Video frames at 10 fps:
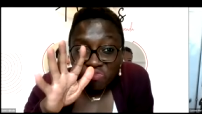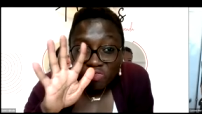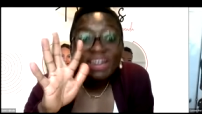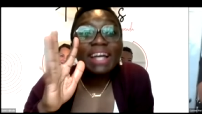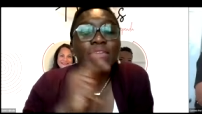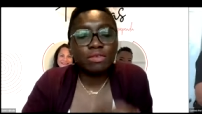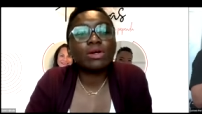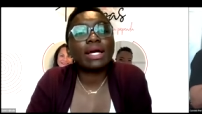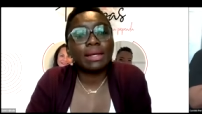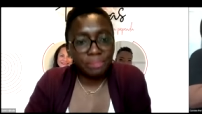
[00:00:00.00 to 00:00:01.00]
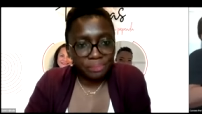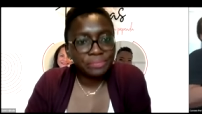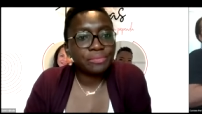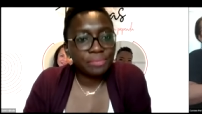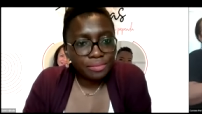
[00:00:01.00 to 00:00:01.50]
Okay. Five, okay.
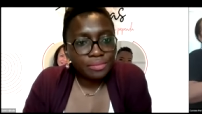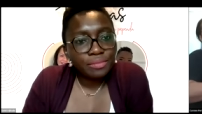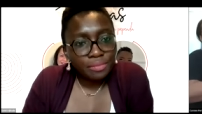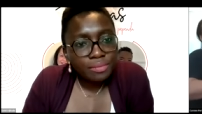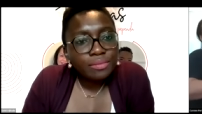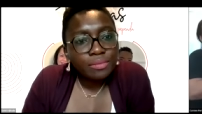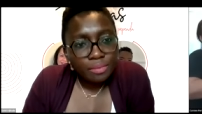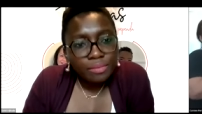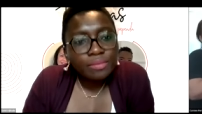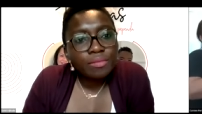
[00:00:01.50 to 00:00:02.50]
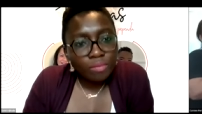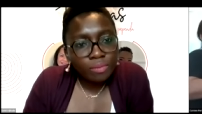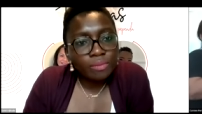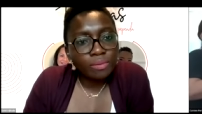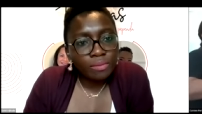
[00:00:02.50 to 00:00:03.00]
Maybe 5 mm
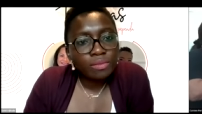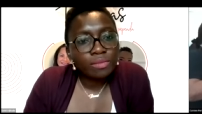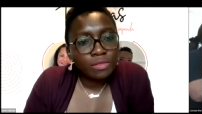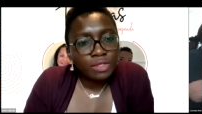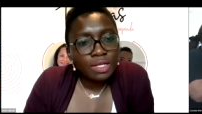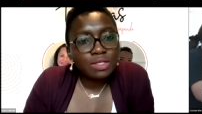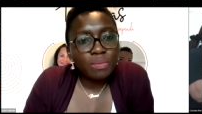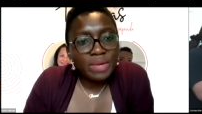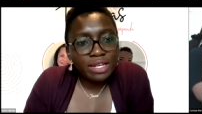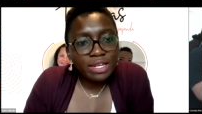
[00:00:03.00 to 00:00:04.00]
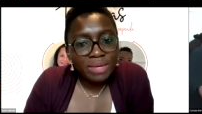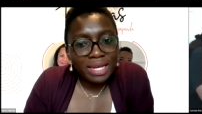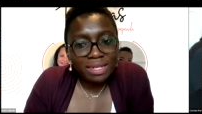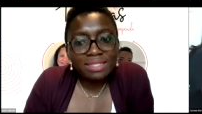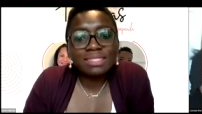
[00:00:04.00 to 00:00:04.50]
-hmm. So medium
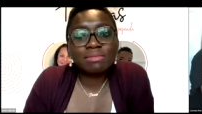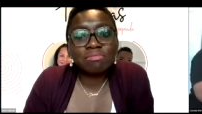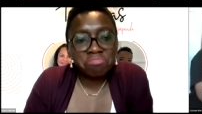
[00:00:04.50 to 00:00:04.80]
heat.